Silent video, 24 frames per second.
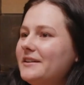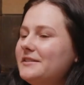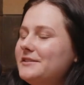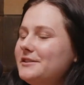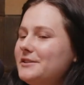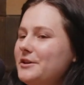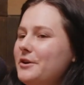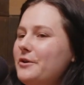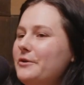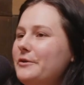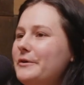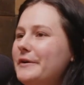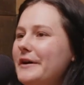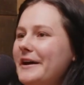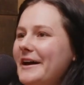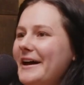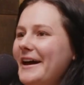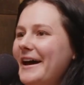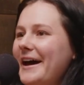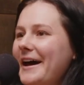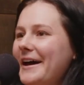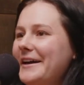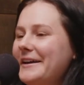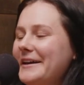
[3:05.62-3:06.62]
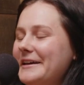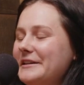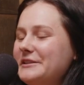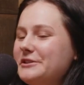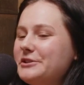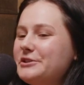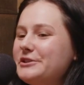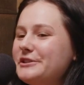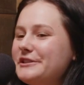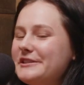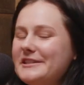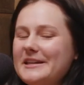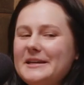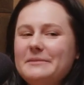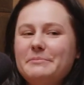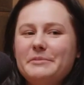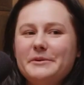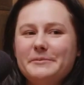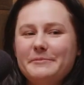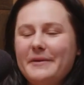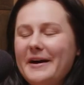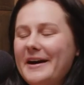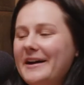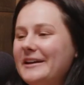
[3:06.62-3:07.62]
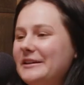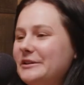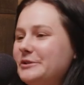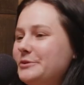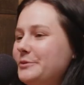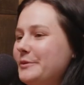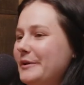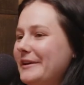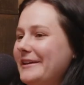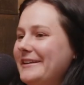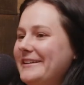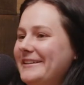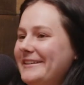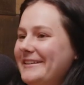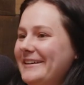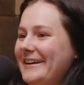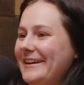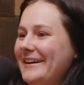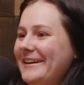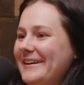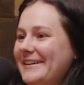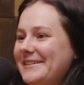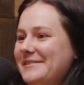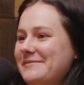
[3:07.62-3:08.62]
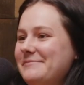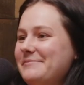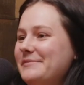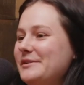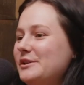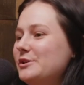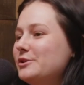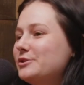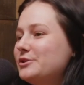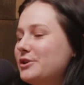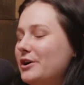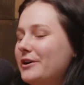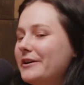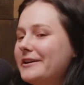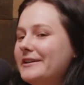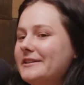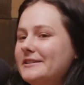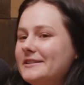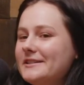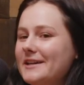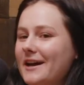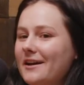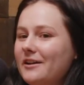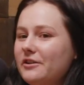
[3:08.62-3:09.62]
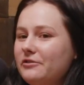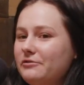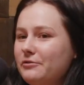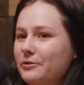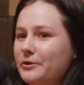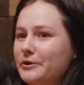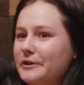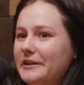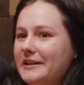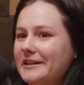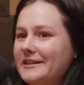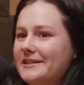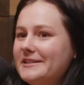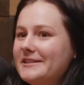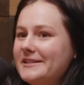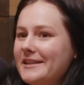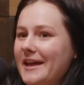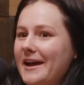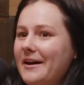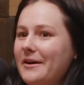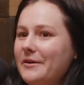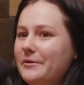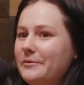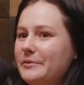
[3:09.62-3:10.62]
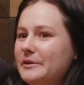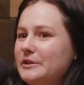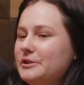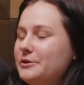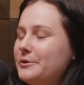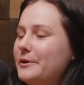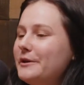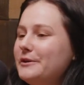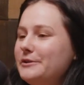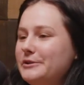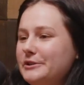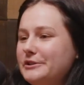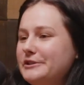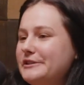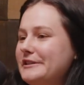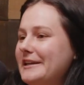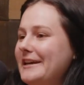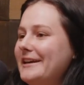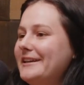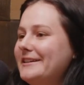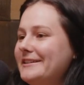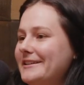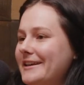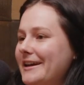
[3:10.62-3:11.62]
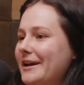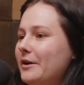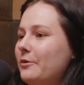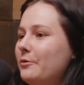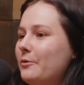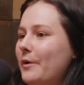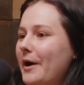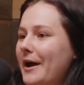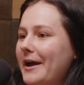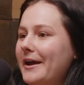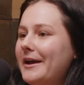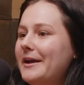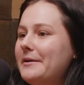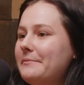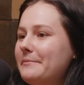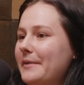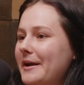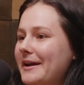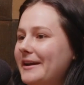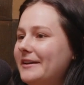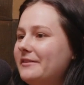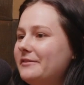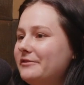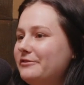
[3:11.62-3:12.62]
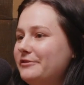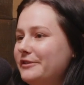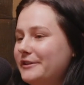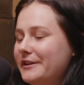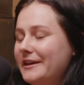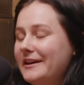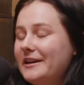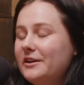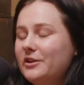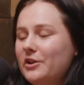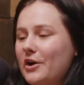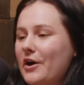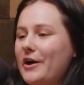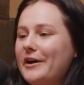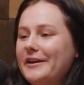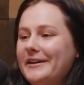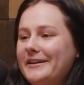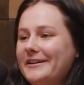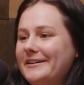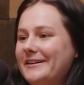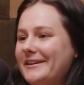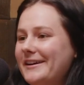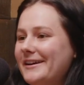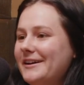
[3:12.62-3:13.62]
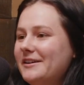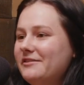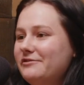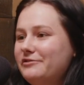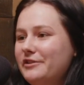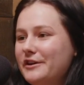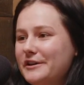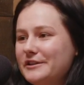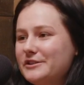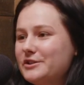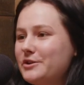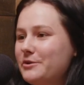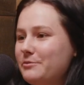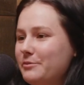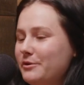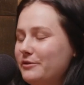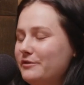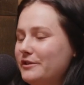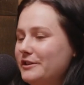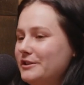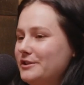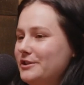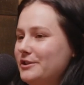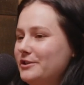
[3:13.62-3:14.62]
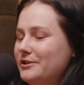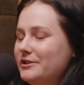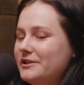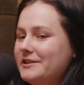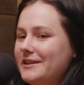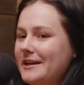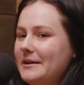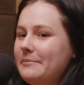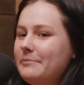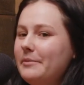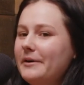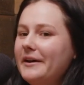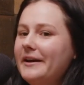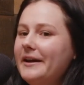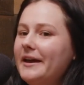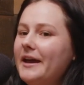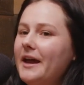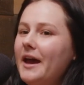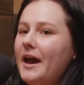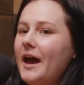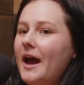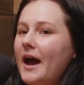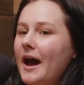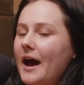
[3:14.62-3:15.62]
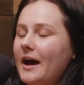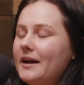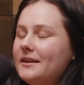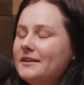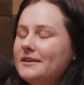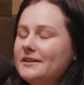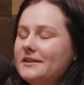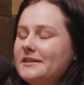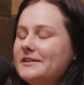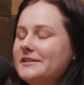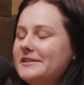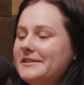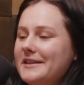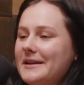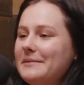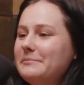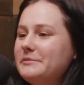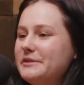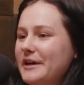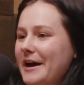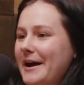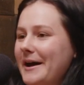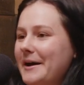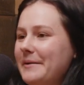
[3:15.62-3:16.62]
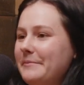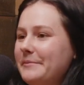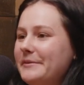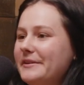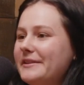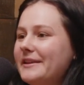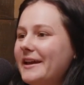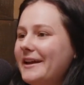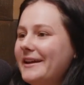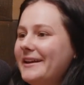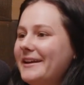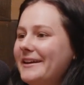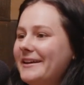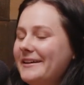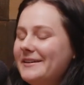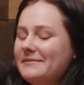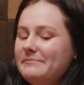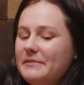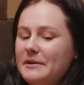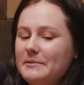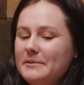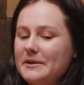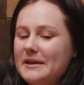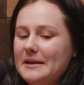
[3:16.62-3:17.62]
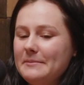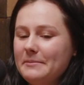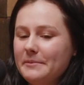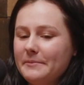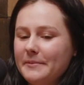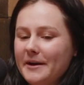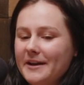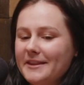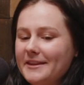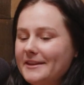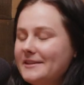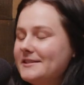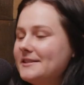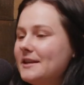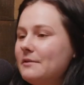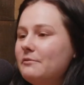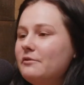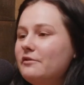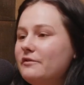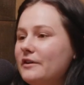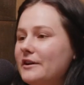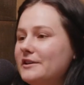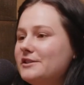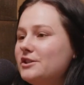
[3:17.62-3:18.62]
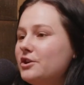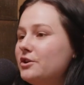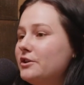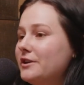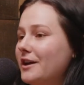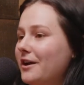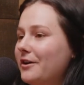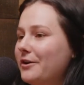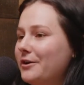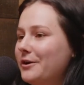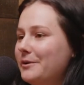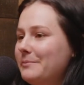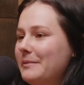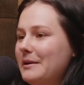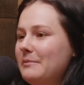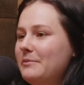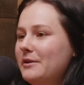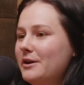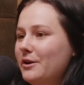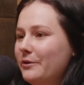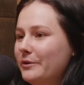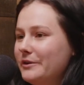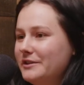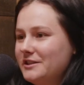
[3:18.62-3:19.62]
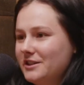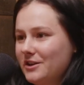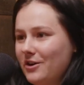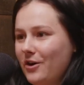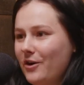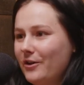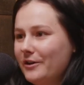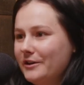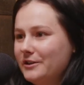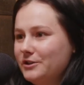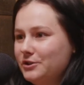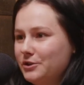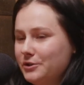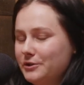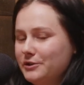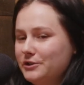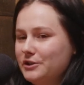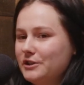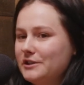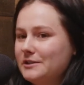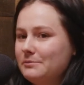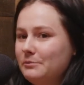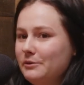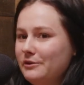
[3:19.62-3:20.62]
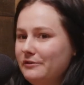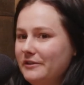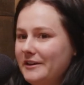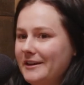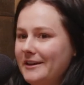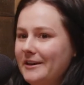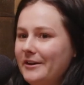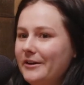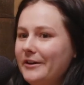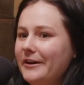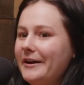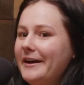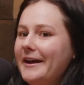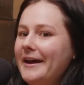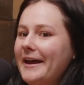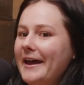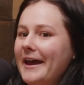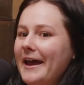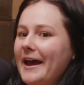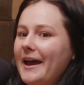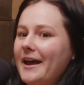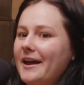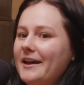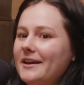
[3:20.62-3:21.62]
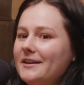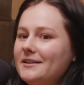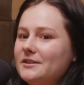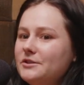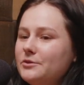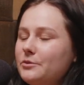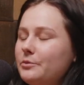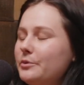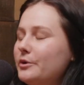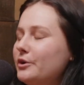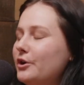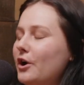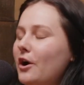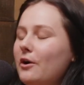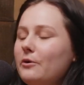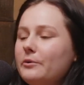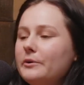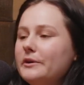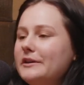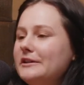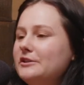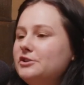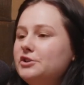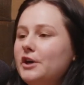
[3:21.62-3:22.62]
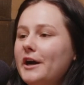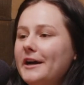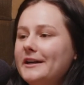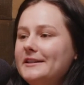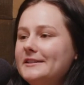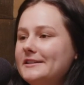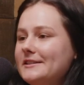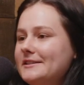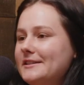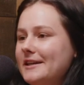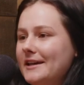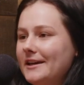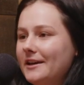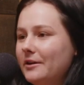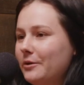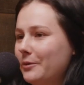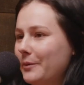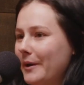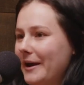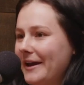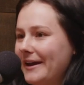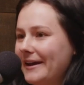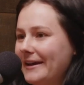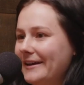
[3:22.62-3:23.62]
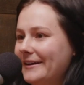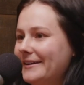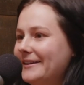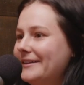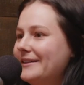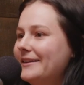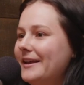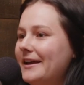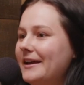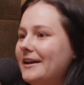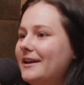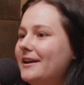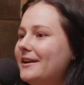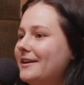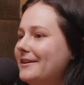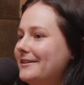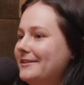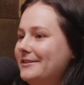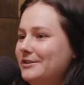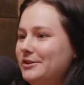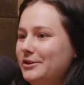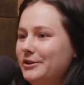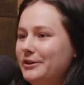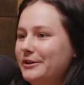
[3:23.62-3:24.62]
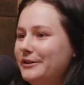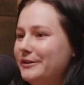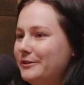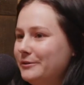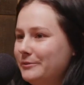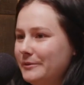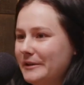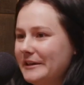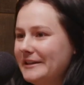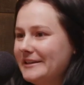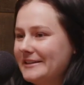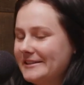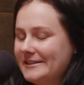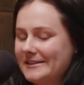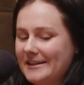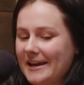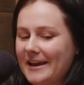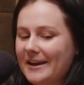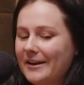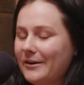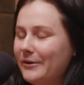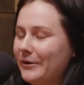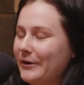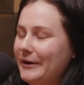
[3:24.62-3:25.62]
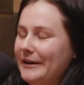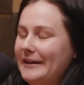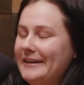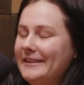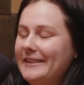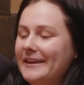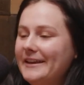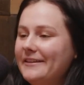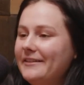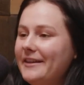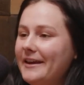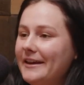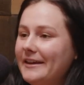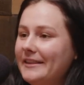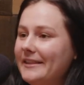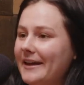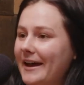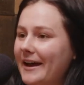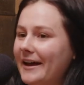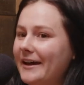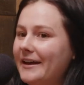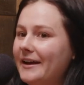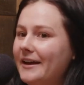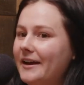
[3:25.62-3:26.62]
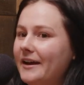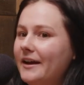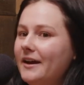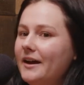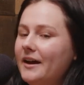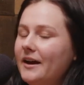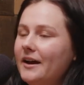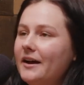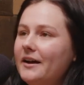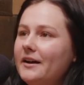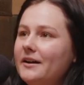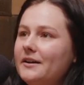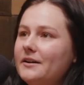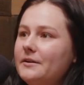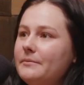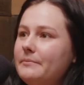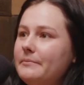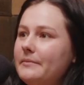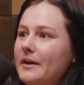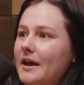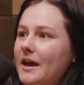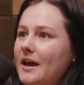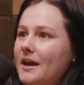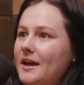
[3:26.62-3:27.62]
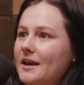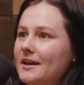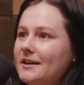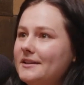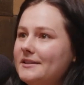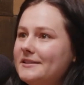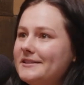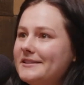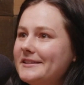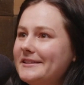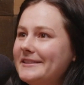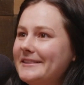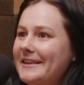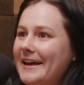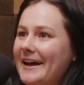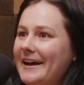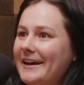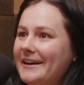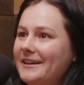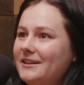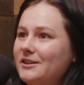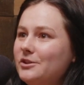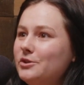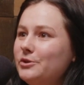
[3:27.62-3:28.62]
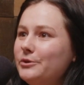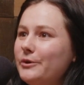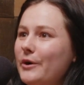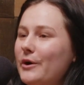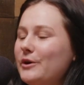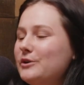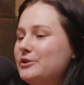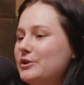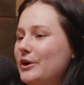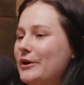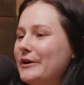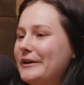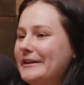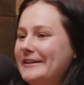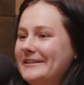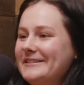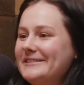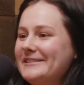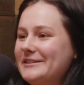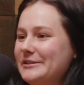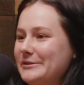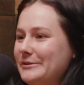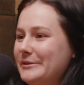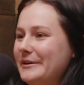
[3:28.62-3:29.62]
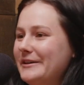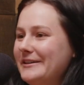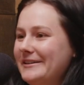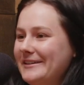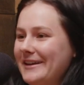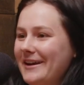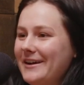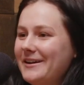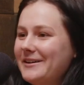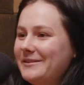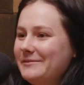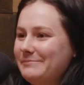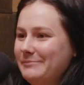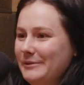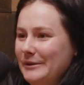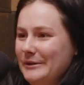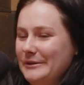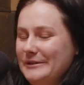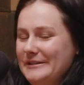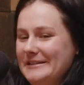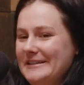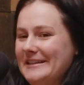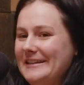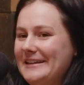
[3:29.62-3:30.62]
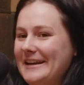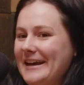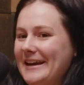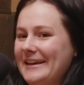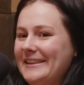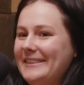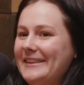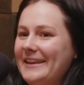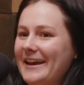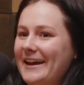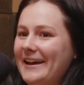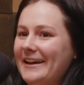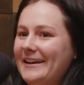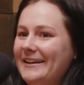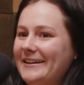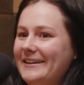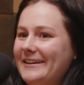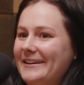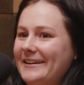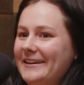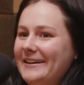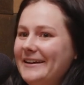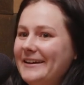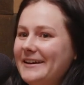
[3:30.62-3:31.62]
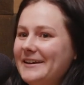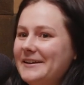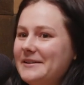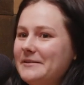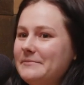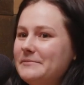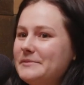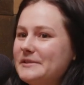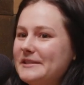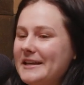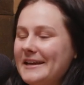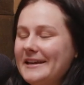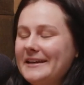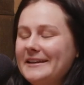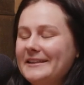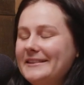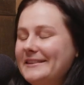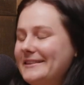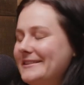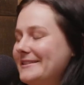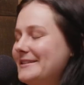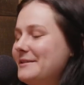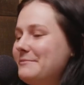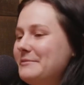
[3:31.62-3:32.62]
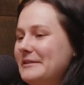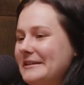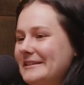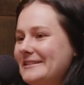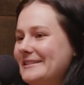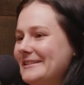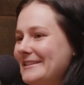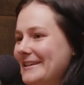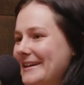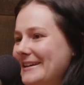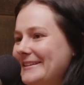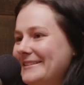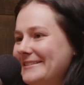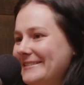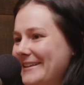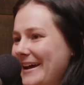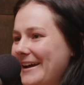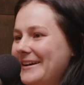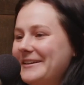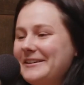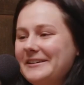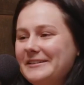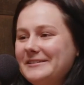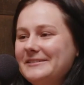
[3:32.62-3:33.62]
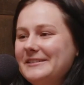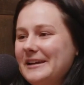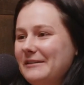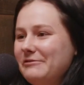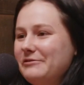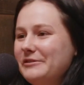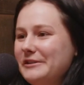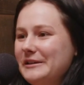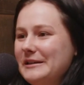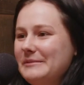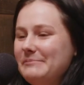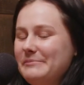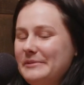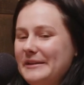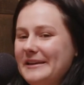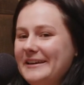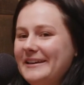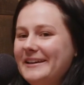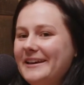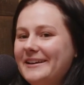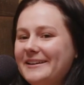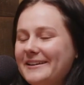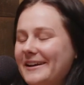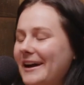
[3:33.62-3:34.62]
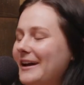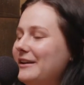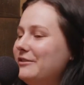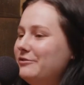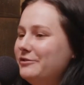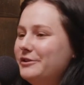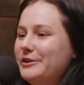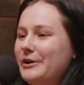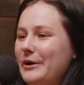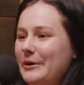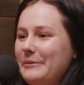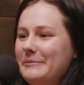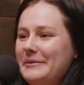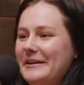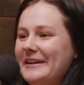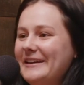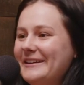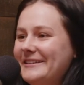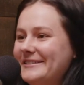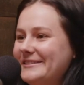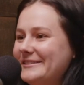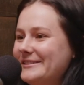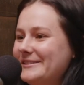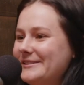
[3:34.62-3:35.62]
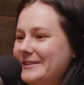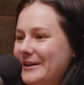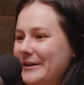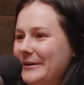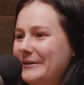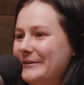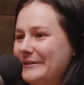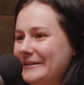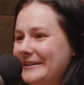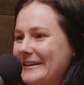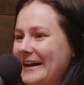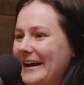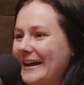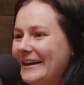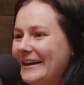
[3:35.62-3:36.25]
so I guess just keep in mind when you're talking to Californians that we do understand like why it might feel like a lot of us are moving to your state, but at the same time, like, maybe keep in mind that some of us are younger, maybe going to college or just moving here, and we're not really trying to take away like your real estate or anything like that, and that you are talking to a young person, and that saying something to like that can definitely be kind of alarming. So yeah.